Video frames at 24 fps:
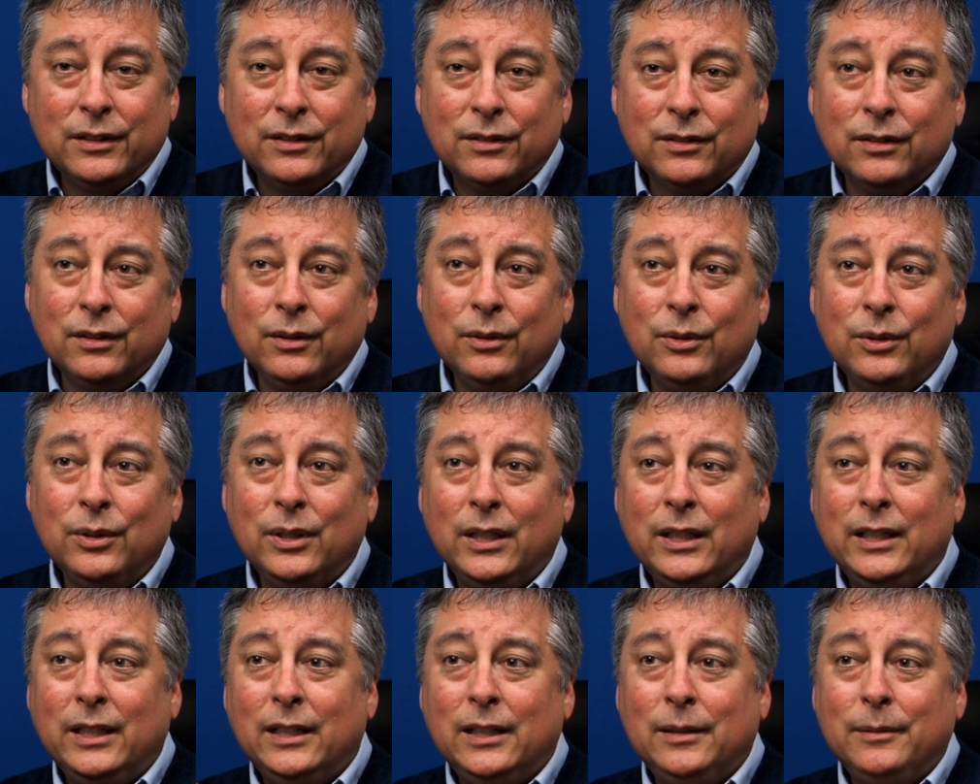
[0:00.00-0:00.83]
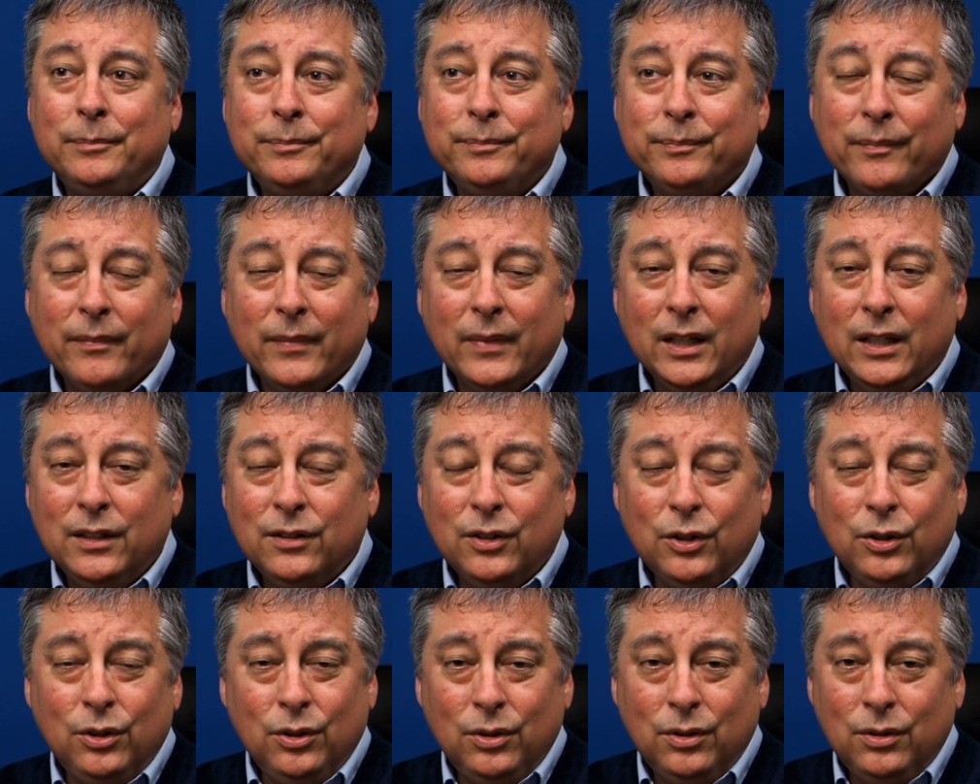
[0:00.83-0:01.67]
So um,
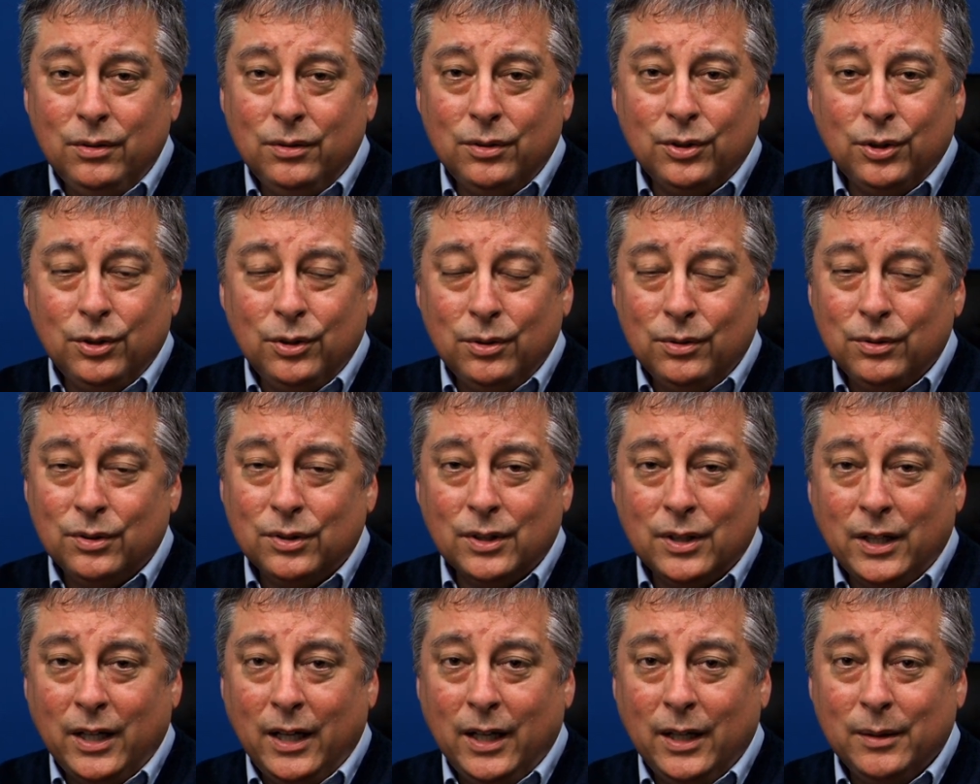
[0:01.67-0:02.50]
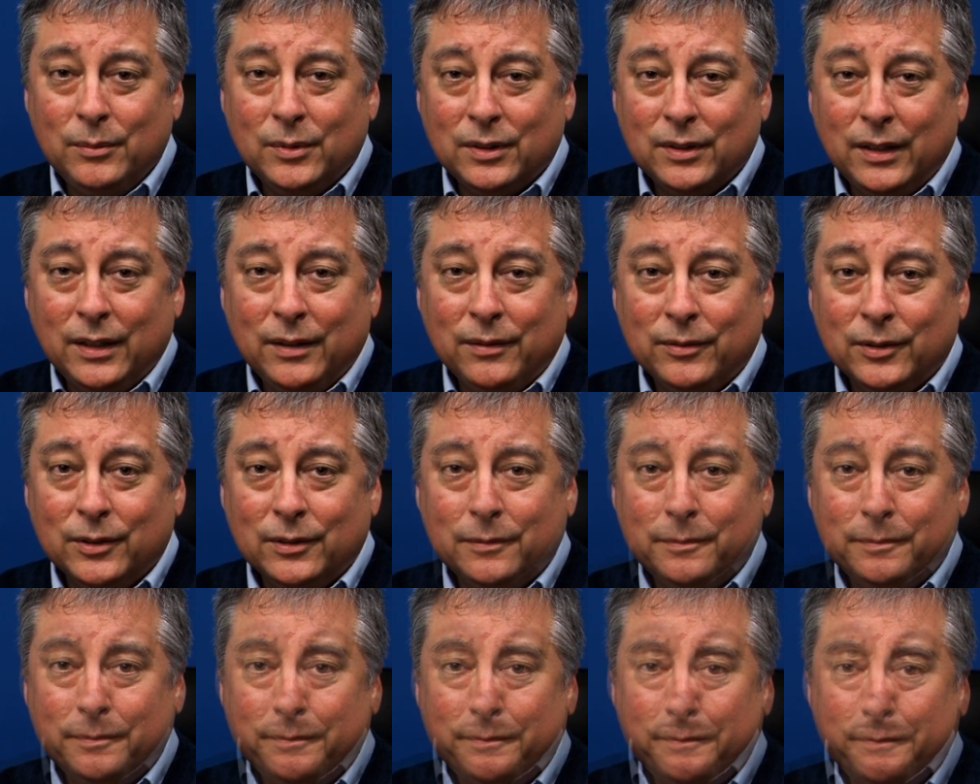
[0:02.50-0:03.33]
it's a huge, huge time saver.